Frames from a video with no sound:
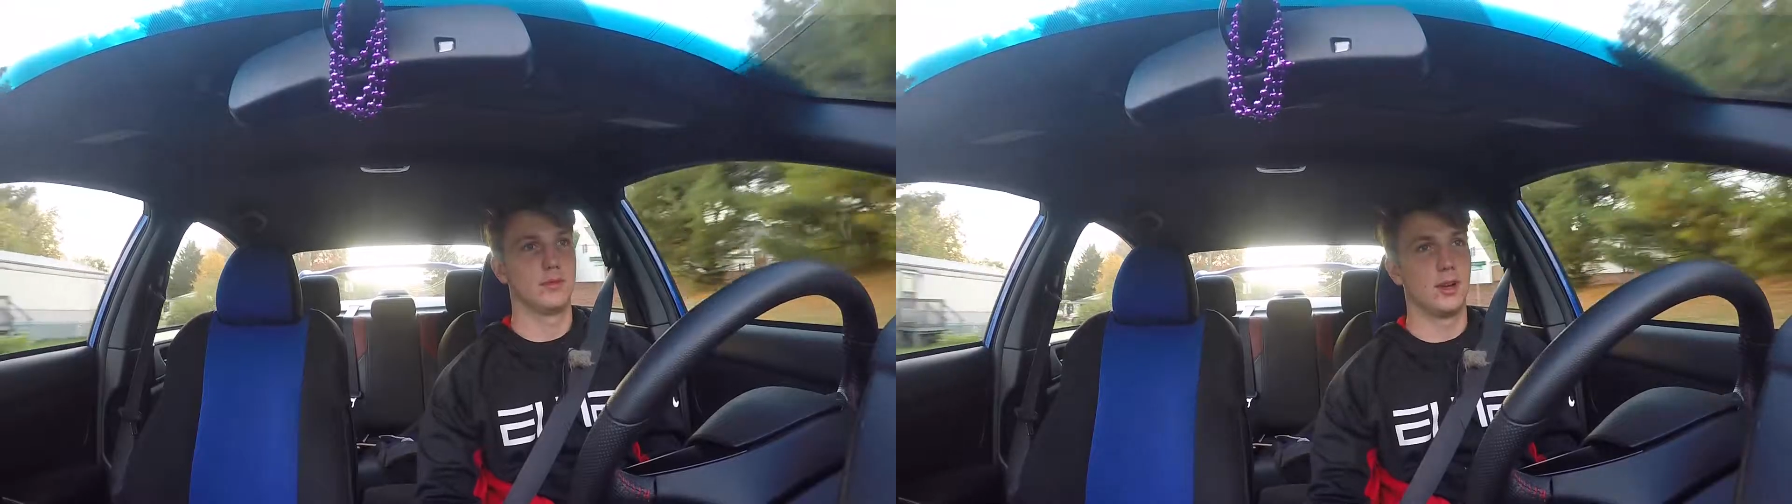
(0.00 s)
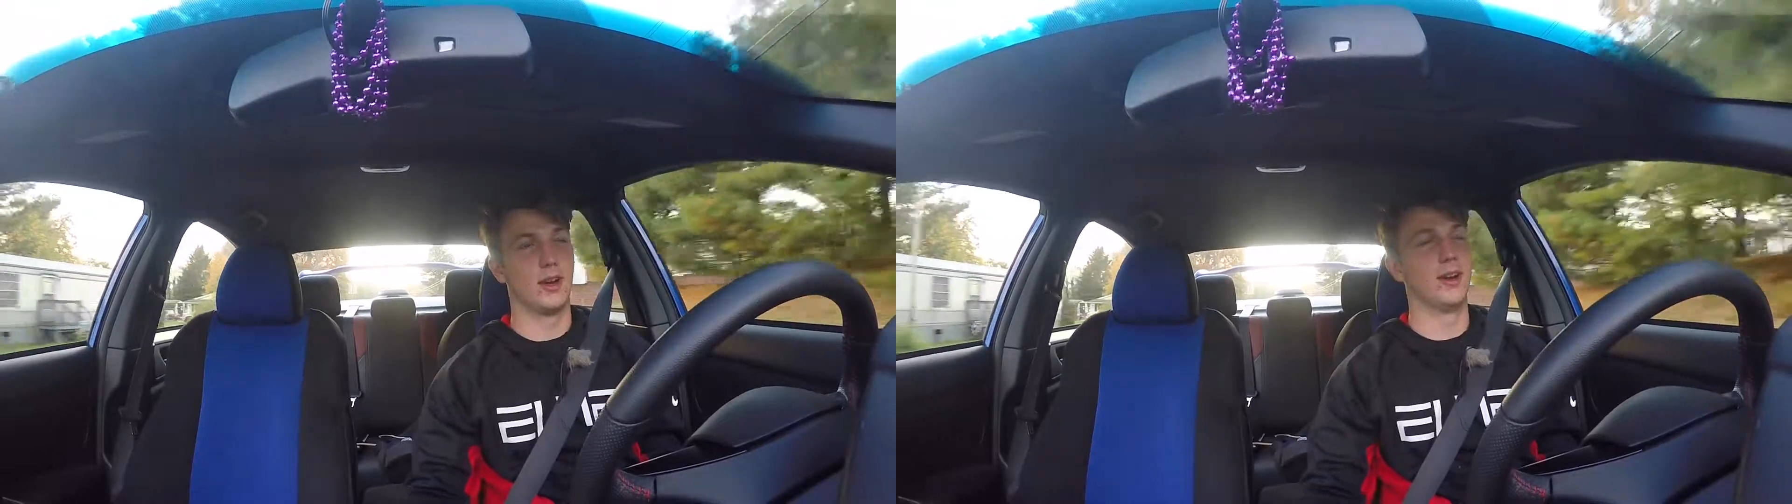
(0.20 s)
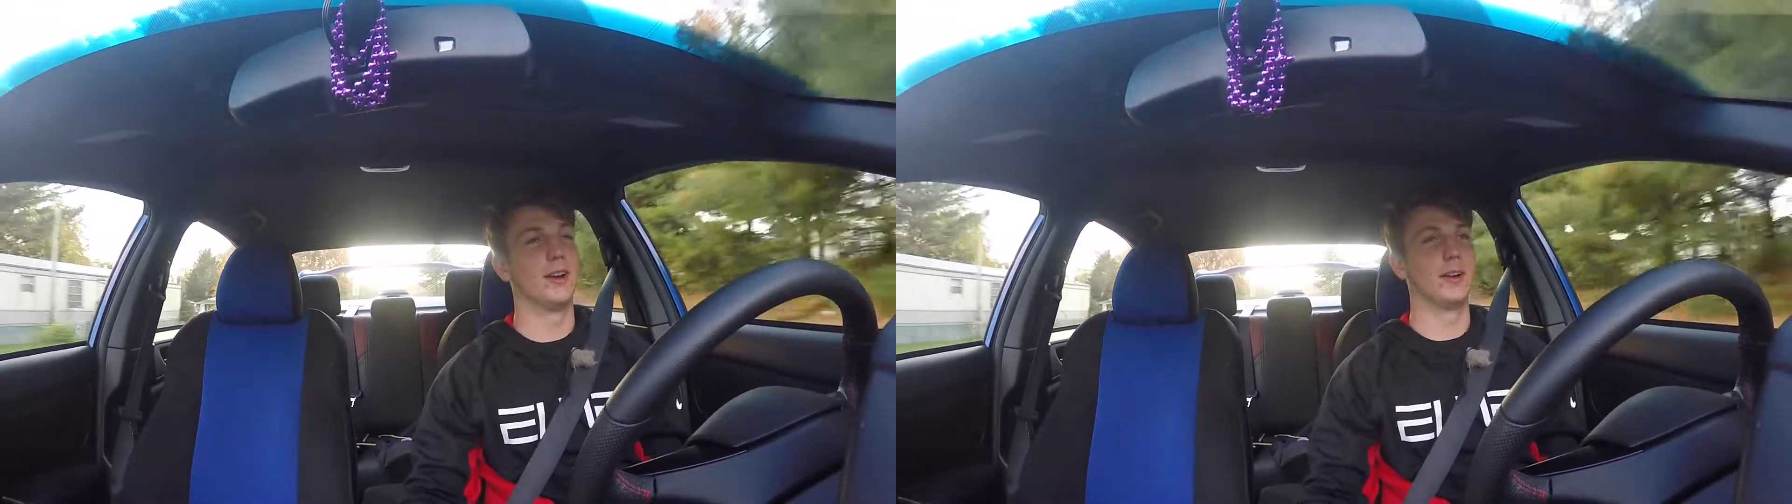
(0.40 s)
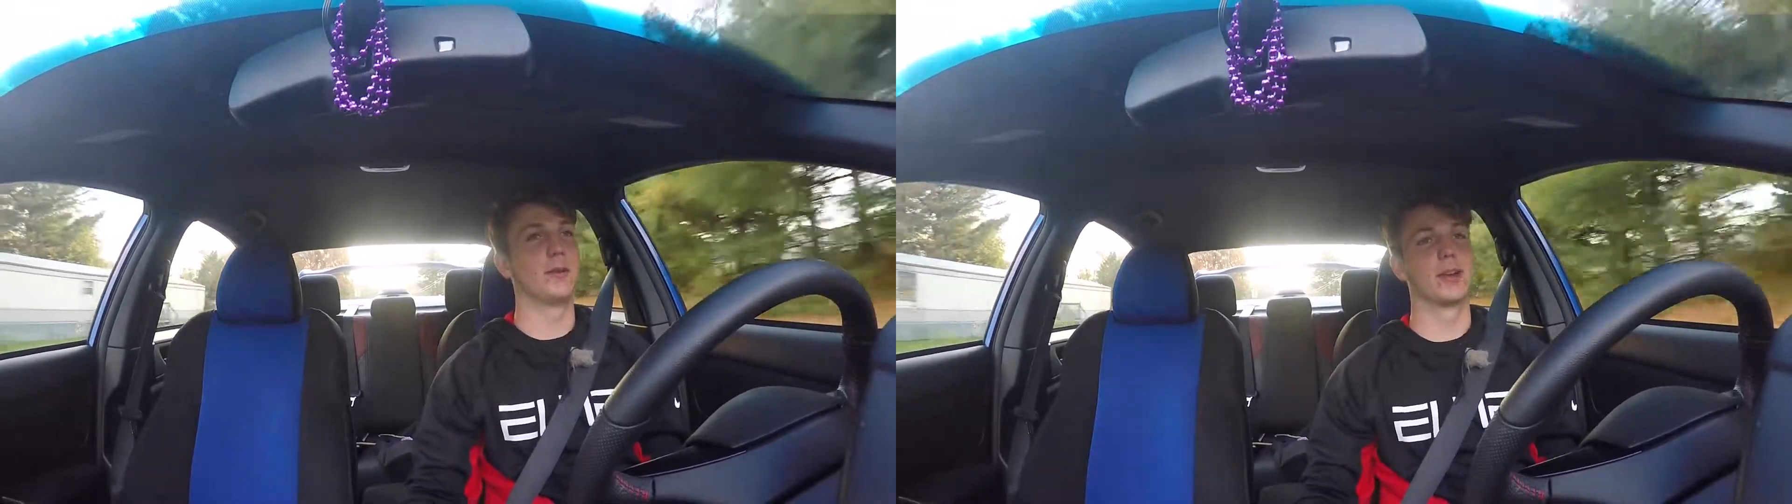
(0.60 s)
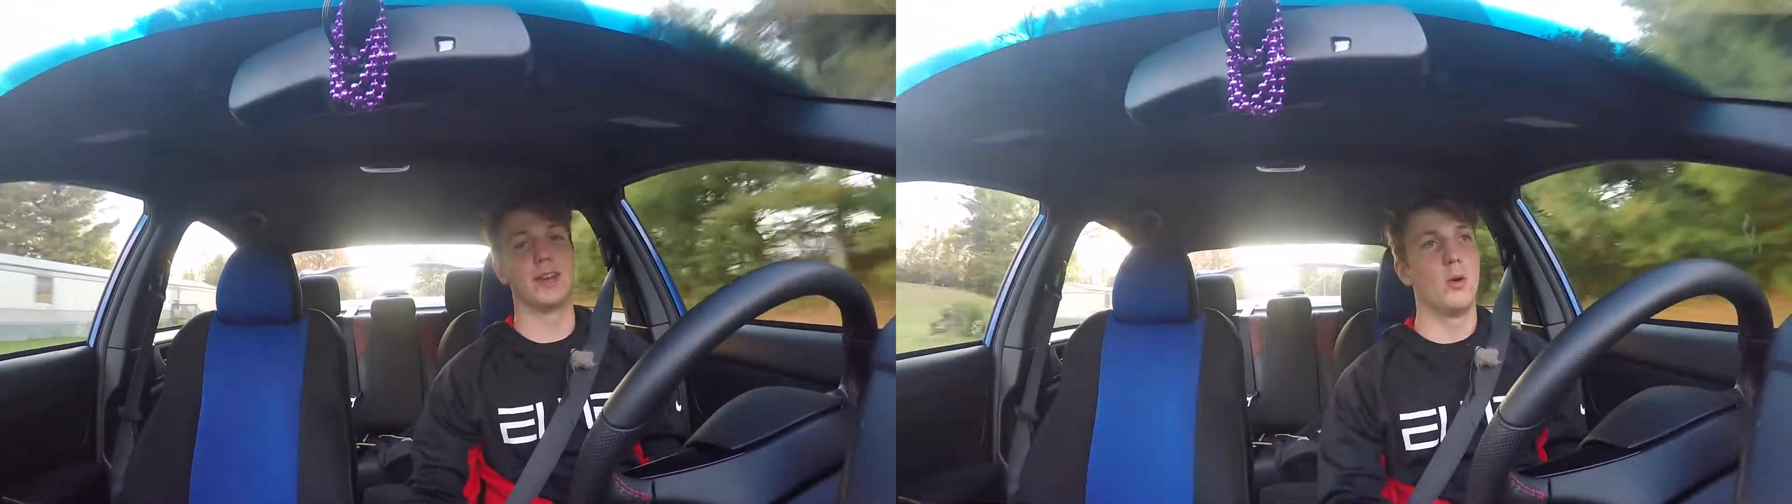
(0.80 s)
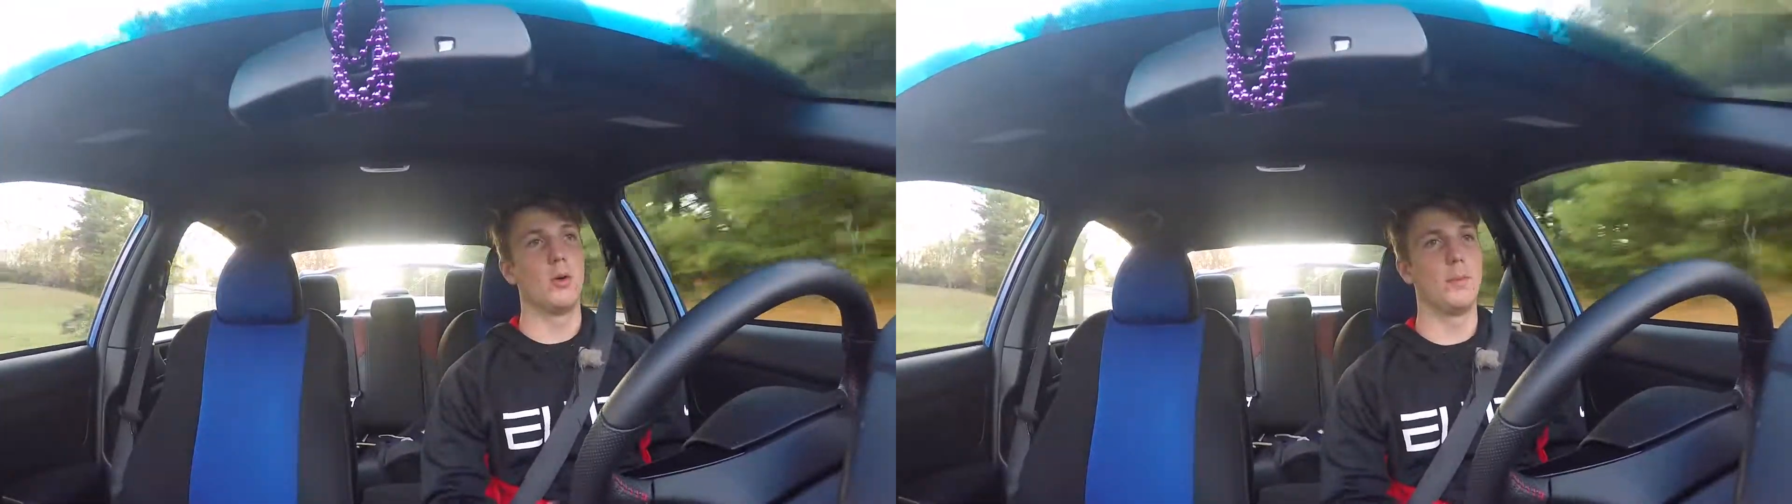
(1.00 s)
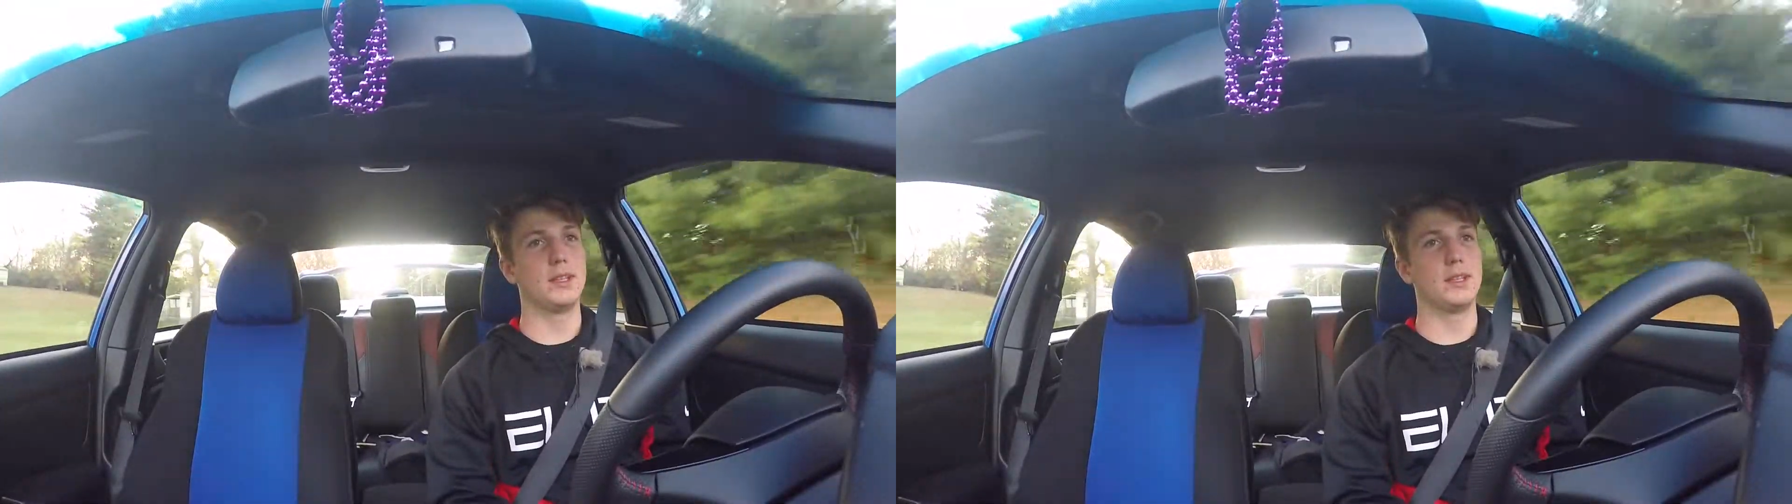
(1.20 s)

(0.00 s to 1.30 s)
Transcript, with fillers: All right, all right, we're good now. Well,